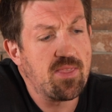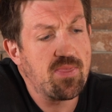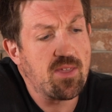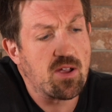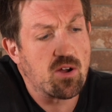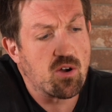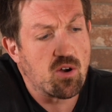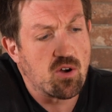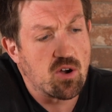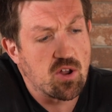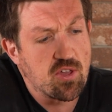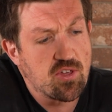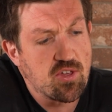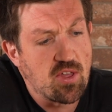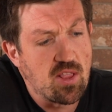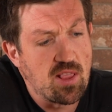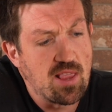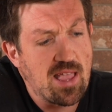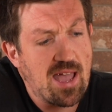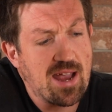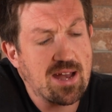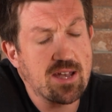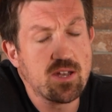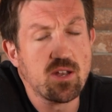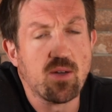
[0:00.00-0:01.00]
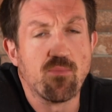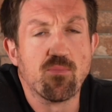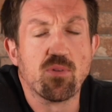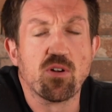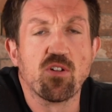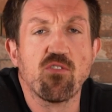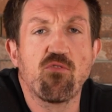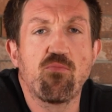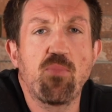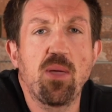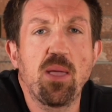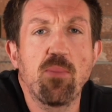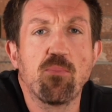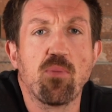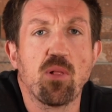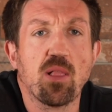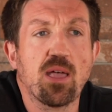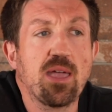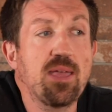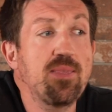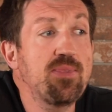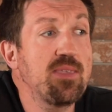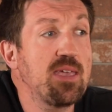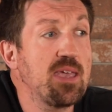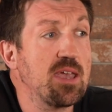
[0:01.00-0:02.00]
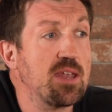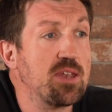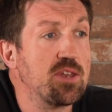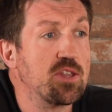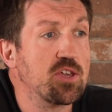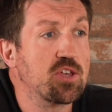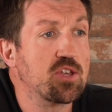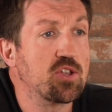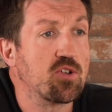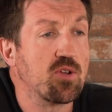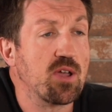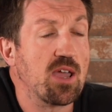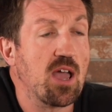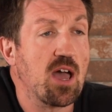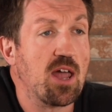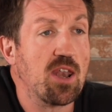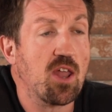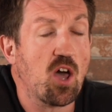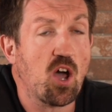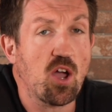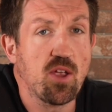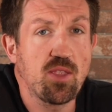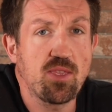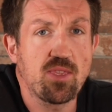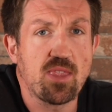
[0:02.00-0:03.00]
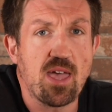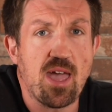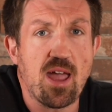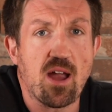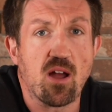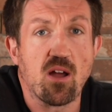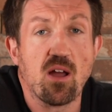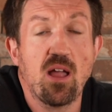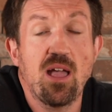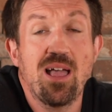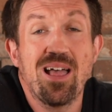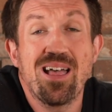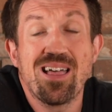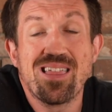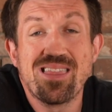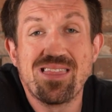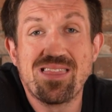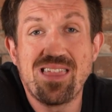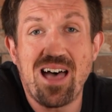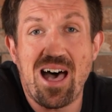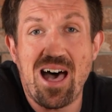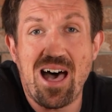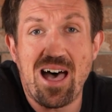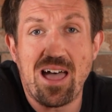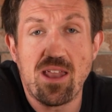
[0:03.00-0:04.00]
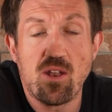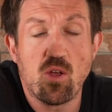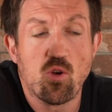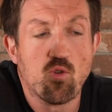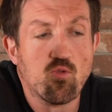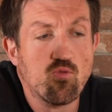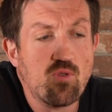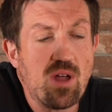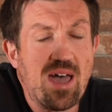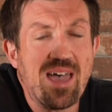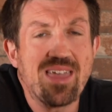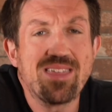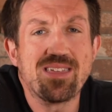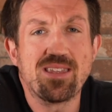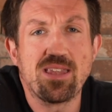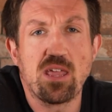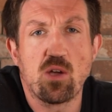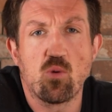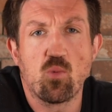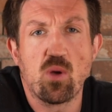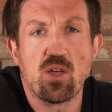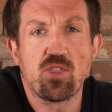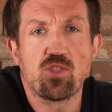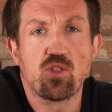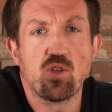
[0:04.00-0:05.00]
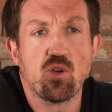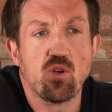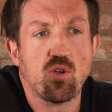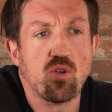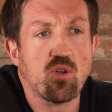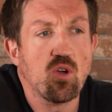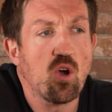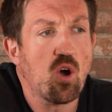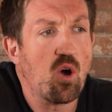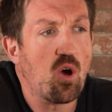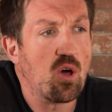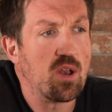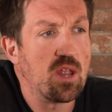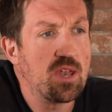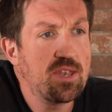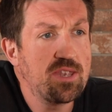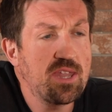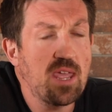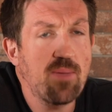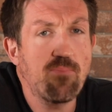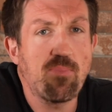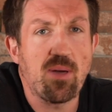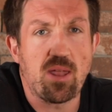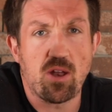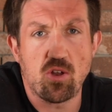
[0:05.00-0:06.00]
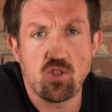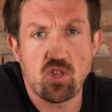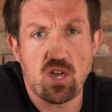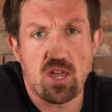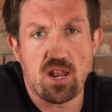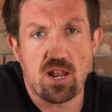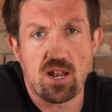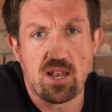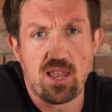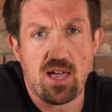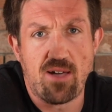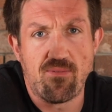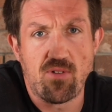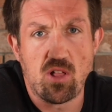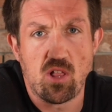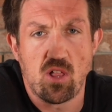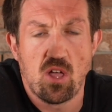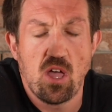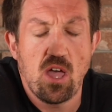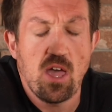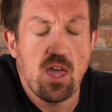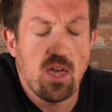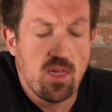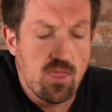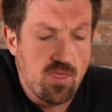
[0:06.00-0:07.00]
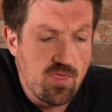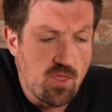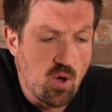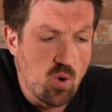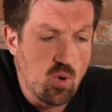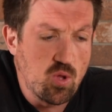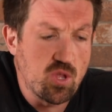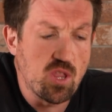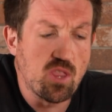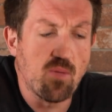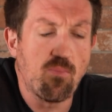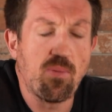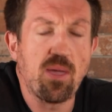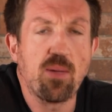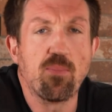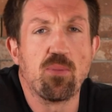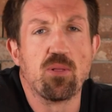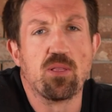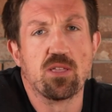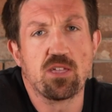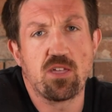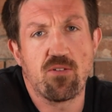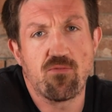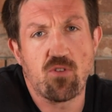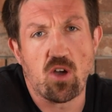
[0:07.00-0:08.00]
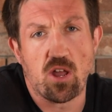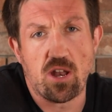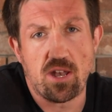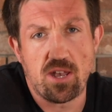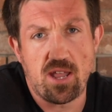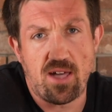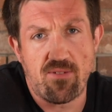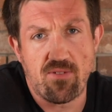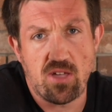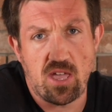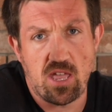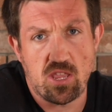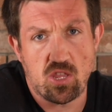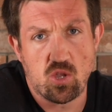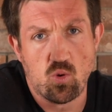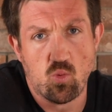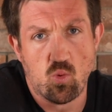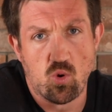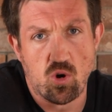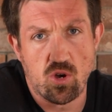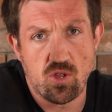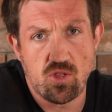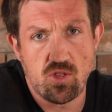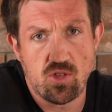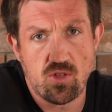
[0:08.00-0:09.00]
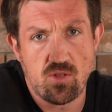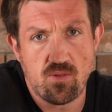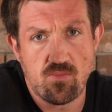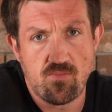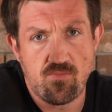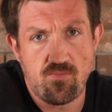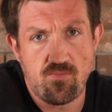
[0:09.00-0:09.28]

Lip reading: there are a select number of people in the industry and out there that resonate with you on a deep energetic level. Those are the people that you've got to navigate towards.